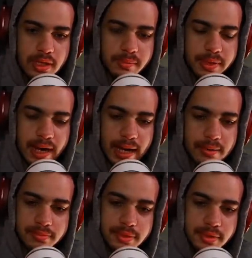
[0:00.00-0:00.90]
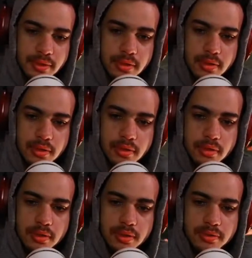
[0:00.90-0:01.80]
He be the hop to the
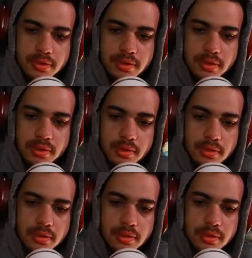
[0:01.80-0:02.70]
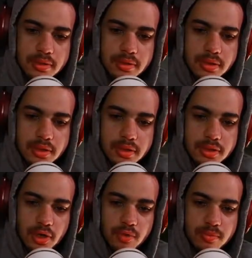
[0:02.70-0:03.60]
to the to the
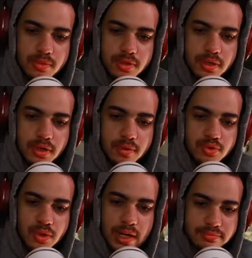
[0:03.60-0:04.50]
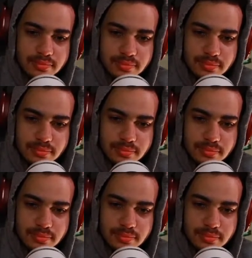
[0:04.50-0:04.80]
soap. Don't drop.